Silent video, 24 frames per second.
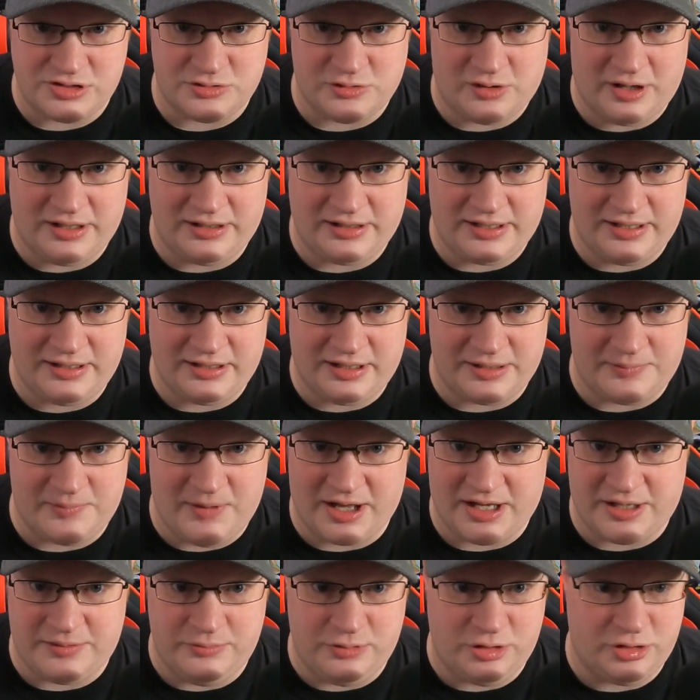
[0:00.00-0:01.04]
or I let like my
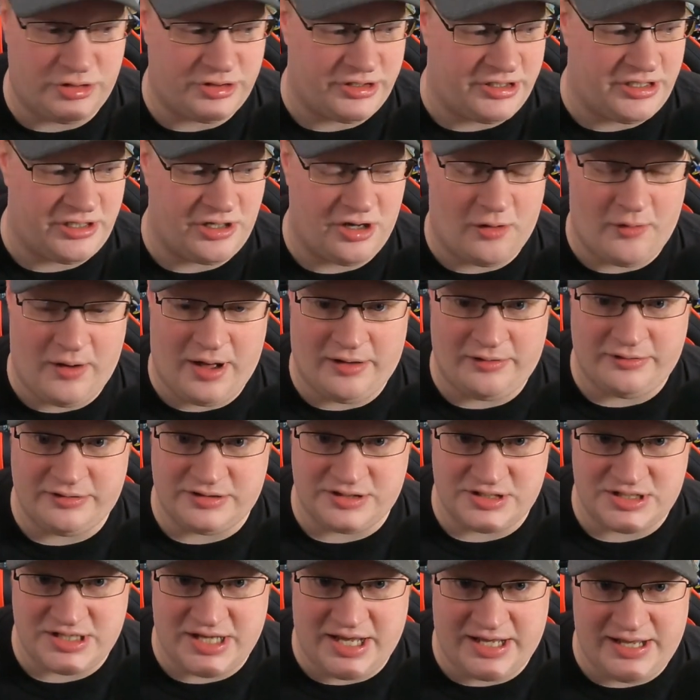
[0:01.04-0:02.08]
community go out and
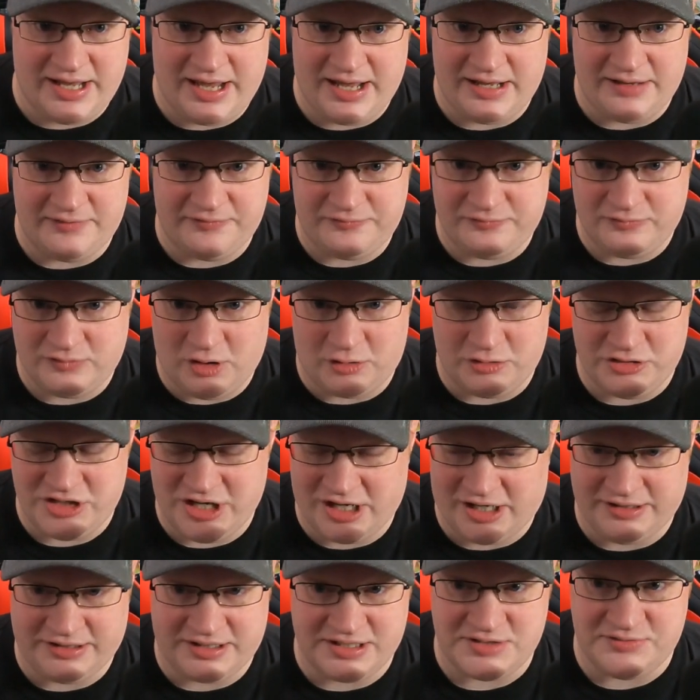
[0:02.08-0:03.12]
say, hey, if, go check
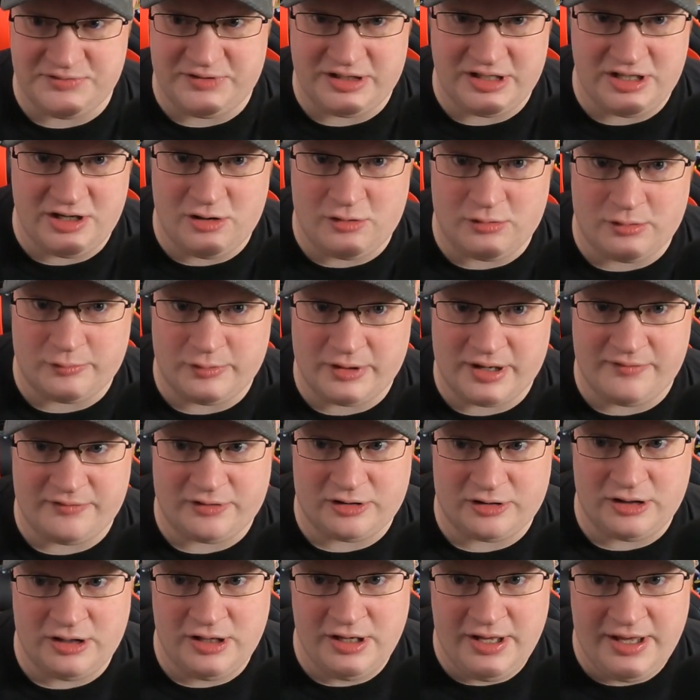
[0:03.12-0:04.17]
out this video or
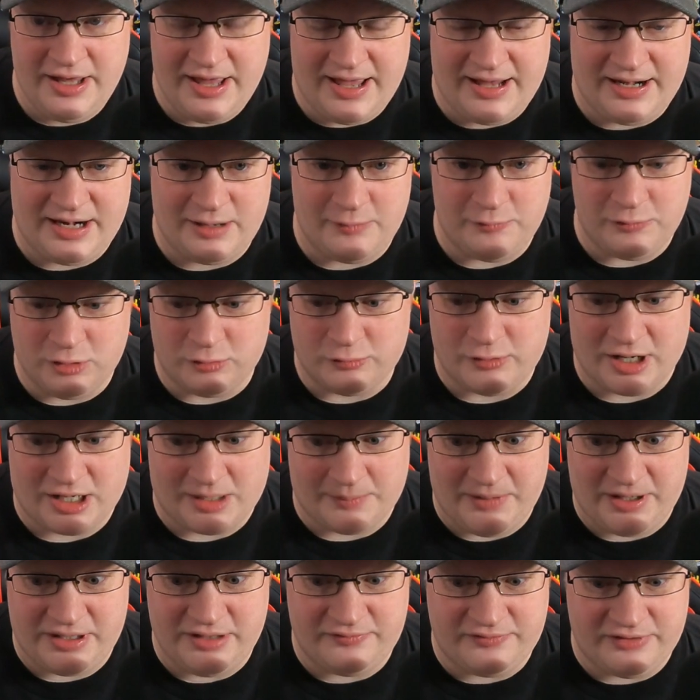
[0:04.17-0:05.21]
whatever. And I will
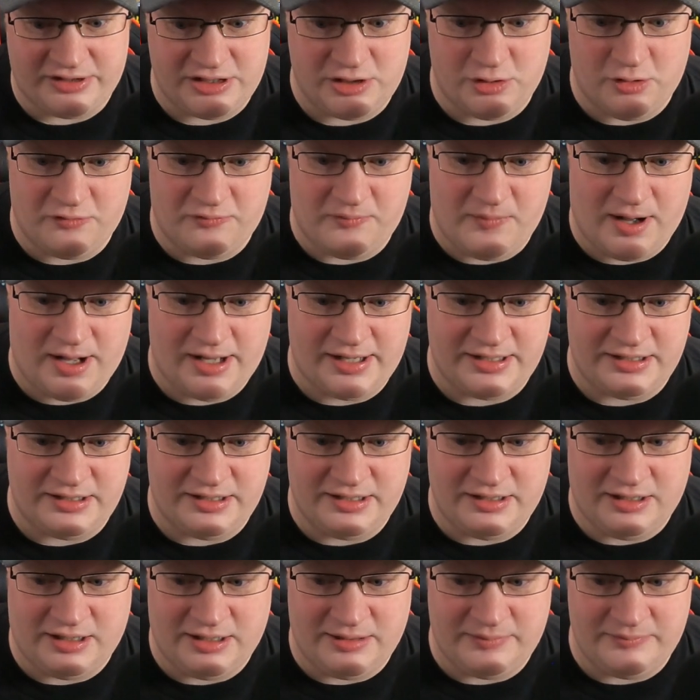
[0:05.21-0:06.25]
recommend a video of mine
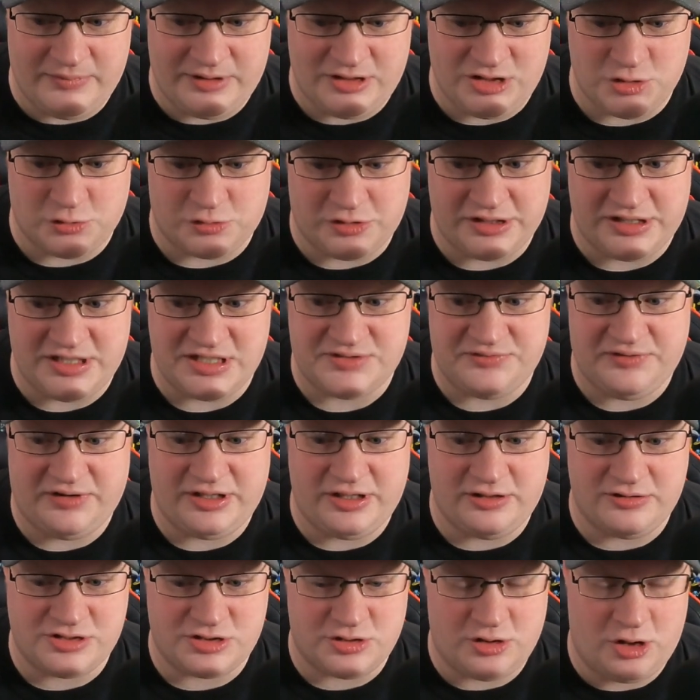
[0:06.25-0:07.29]
um, during this video,
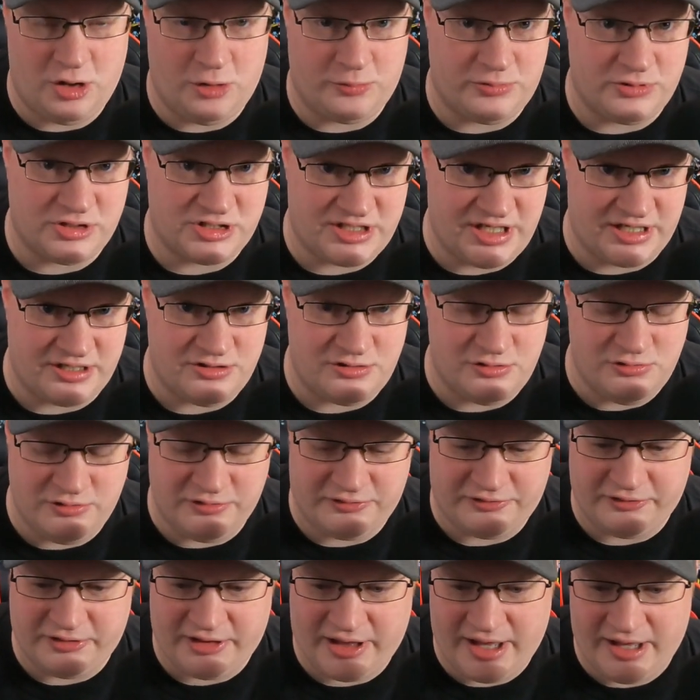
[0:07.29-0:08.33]
so I hope you stay tuned
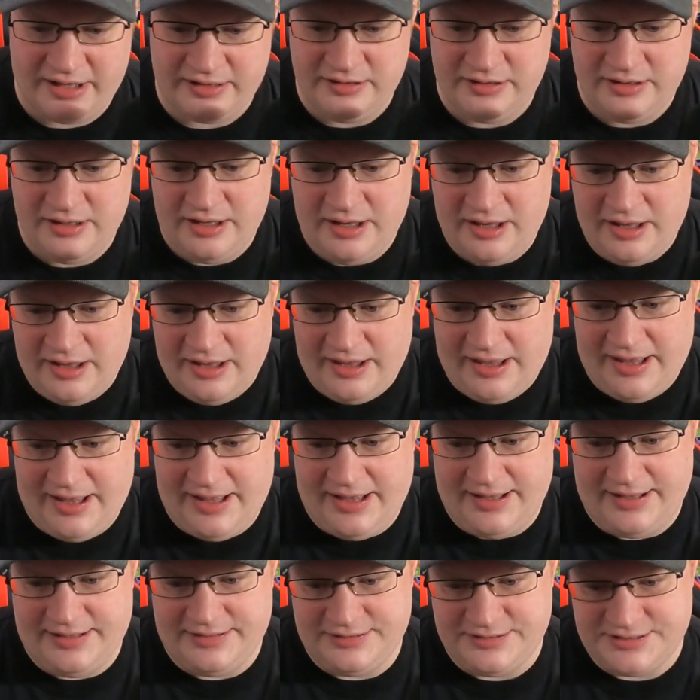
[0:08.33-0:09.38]
for that.
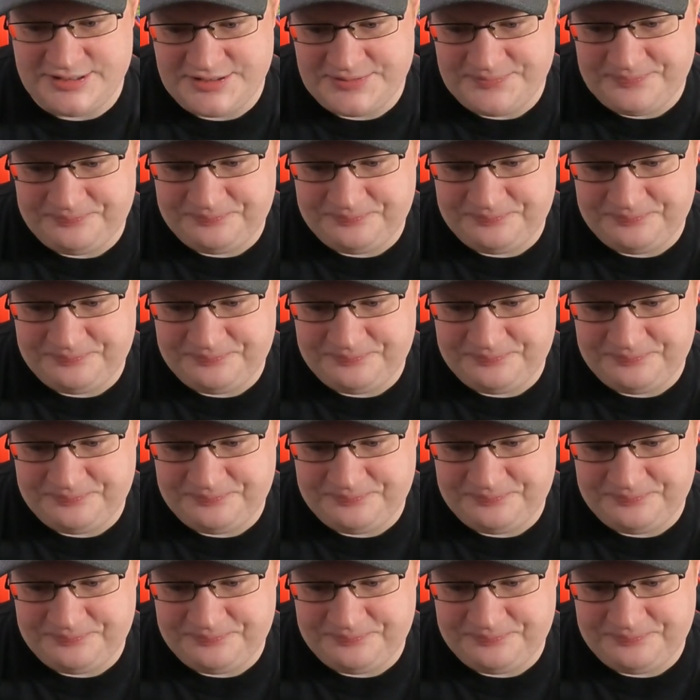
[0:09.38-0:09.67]
And